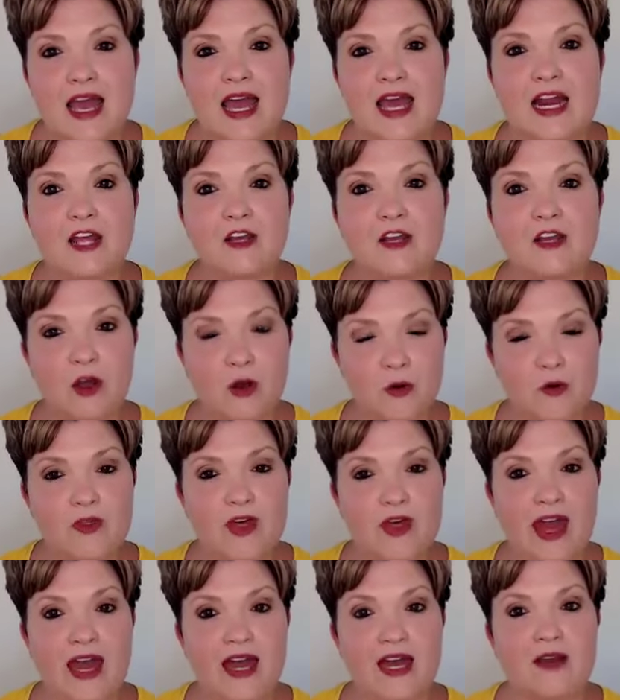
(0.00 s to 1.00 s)
And I know
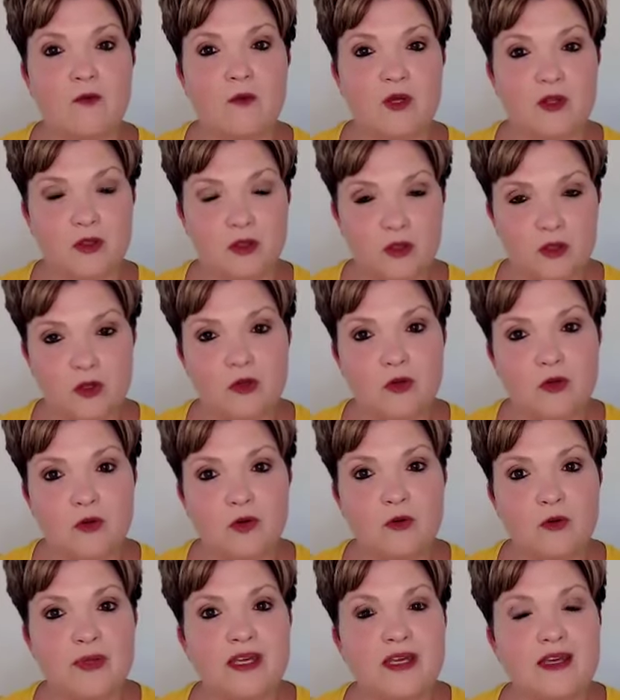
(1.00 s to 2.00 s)
that with
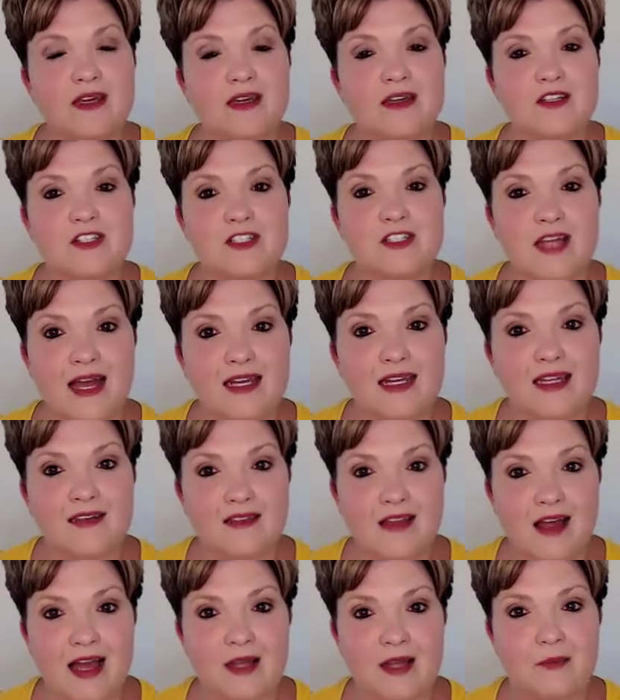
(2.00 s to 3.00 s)
you being shining
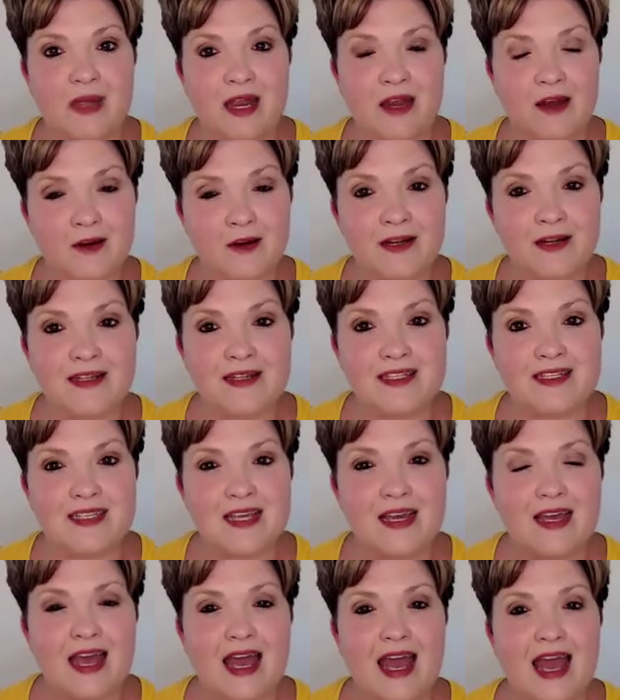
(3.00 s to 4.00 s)
light parents,
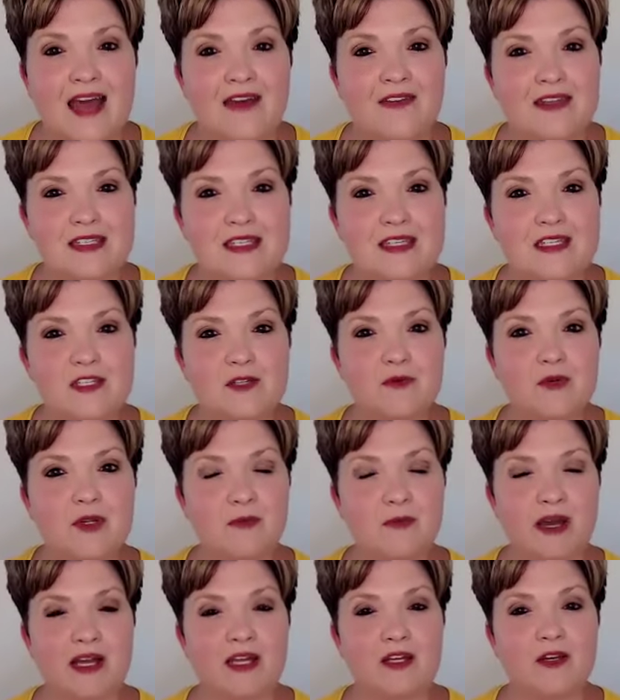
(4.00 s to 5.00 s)
and this is a
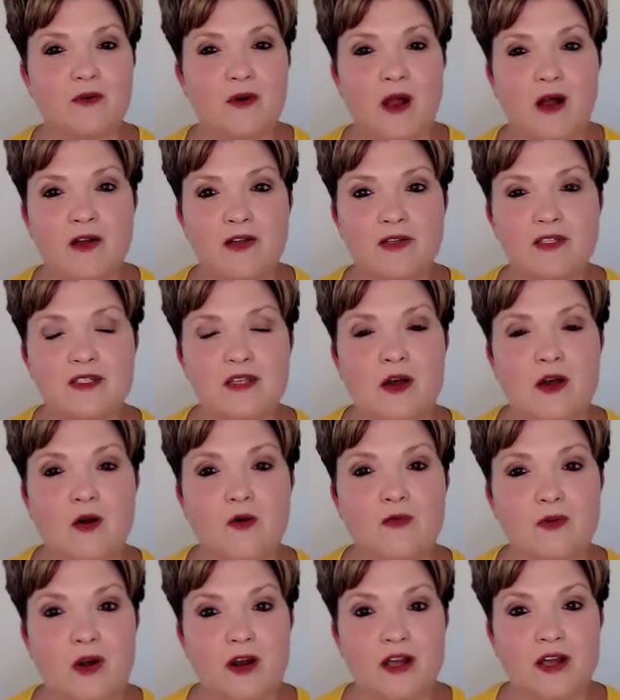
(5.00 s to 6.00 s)
reminder
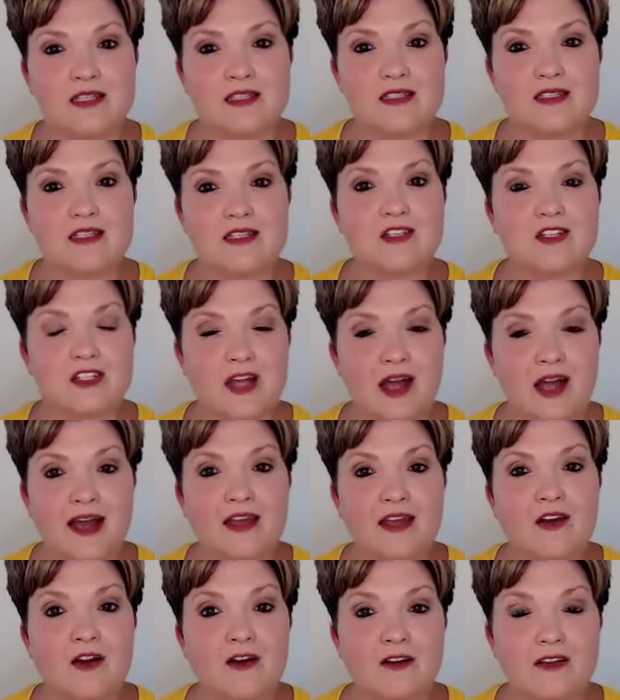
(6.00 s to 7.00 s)
also for us to
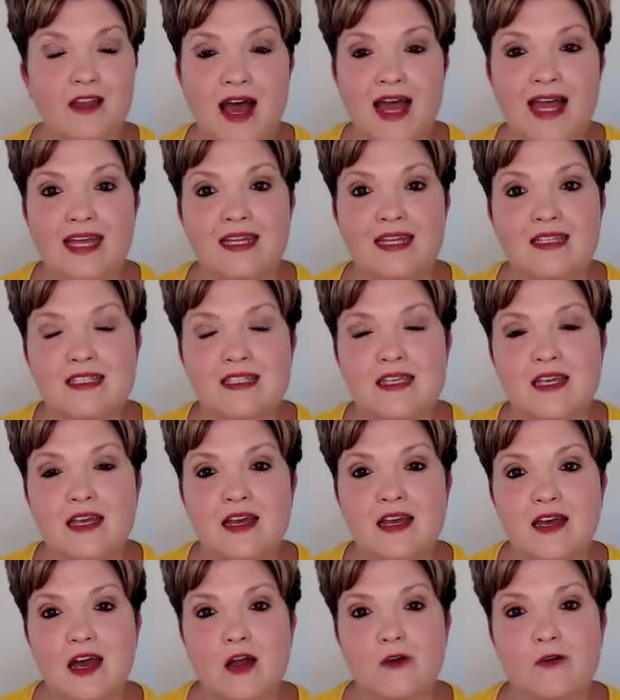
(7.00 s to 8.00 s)
shine our lights,
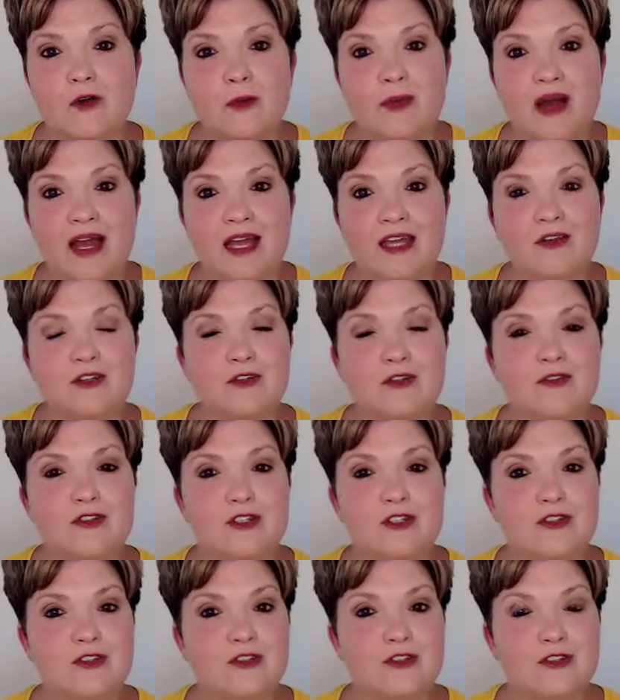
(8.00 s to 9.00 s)
a reminder
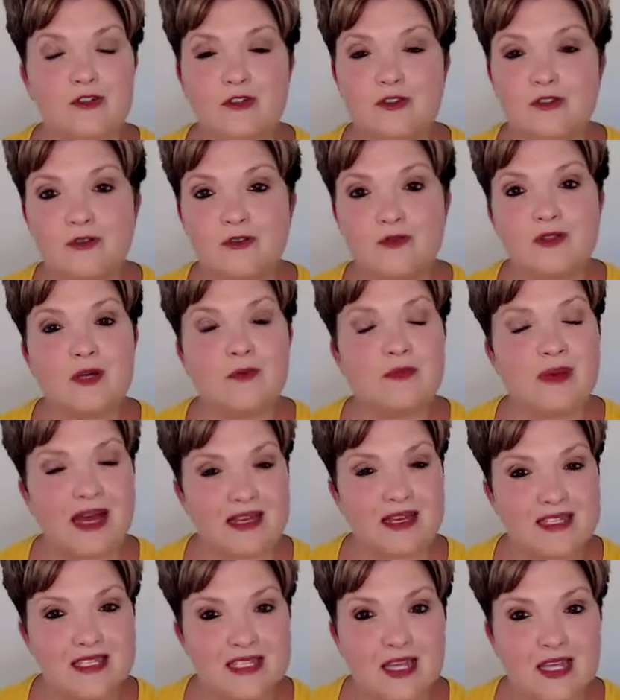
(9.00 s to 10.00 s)
to do the
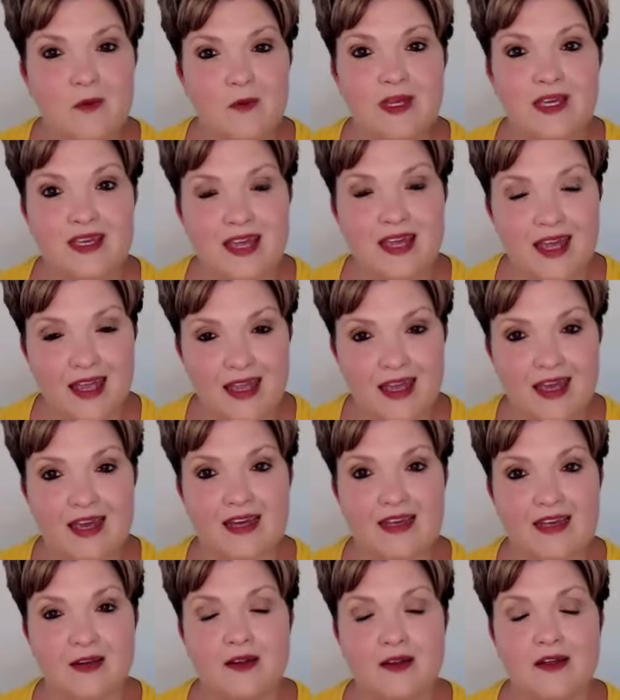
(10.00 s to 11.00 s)
best that we
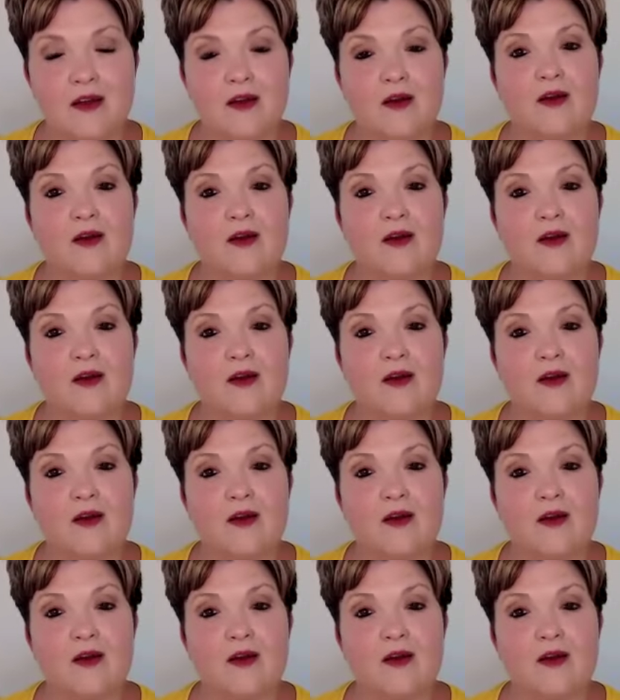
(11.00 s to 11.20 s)
can